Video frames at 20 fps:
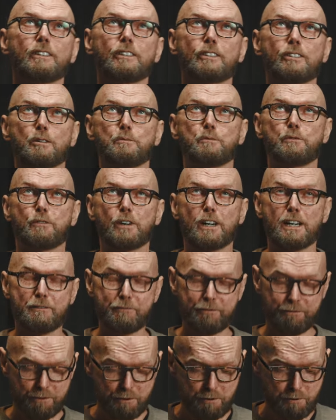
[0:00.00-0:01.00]
Top 5
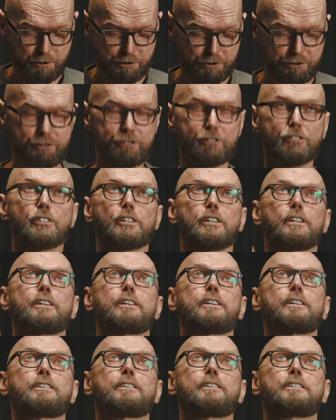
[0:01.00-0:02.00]
faults,
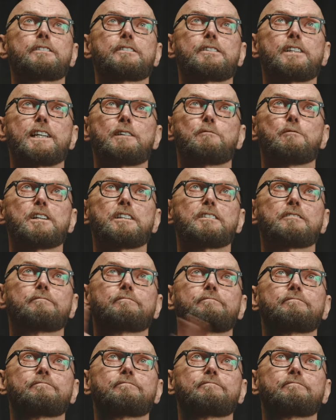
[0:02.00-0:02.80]
take 1.